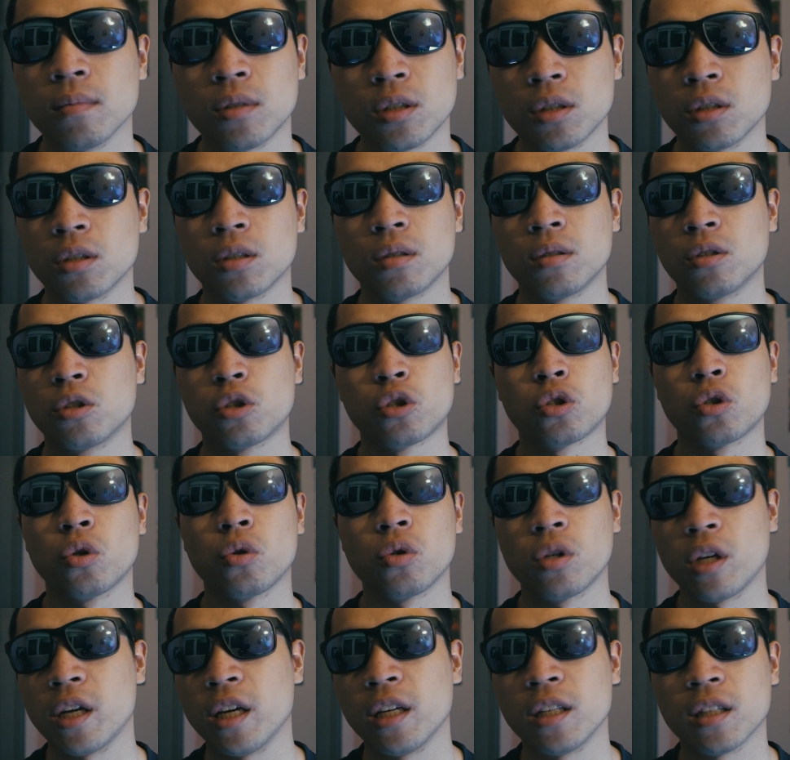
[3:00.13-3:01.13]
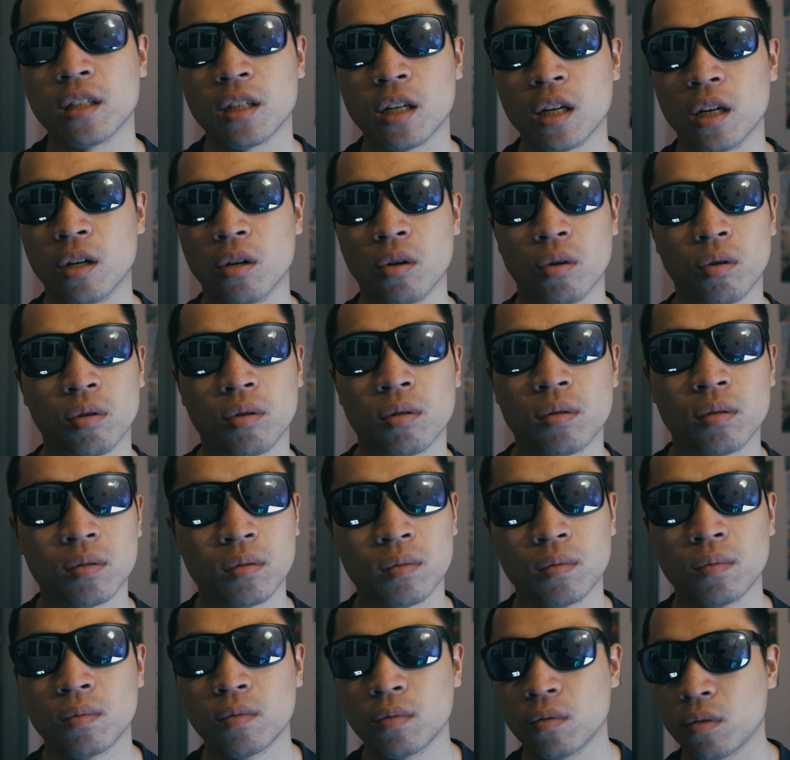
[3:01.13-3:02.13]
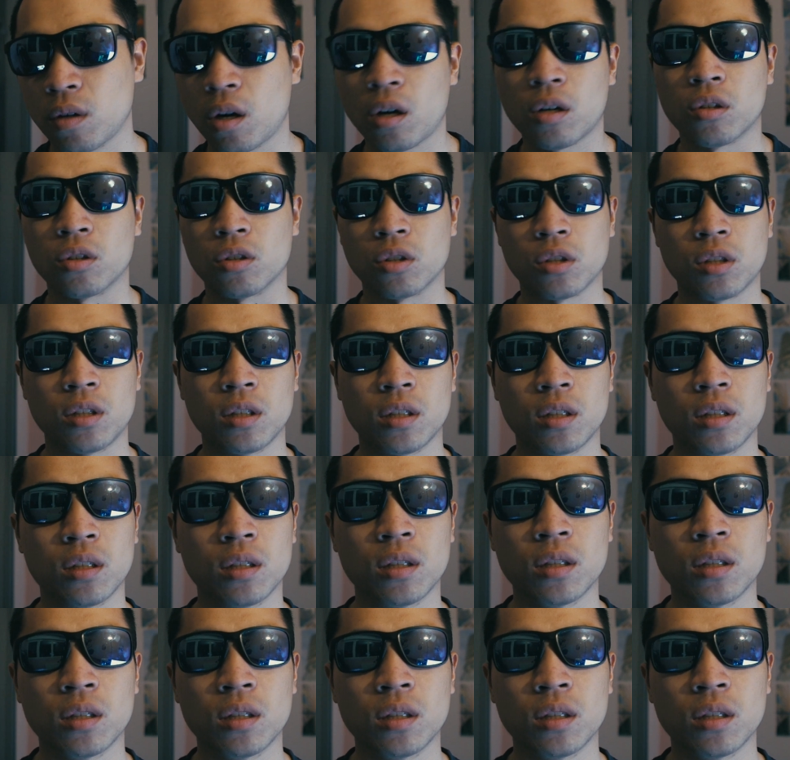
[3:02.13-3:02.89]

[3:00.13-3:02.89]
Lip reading: just shoot internal. Honestly,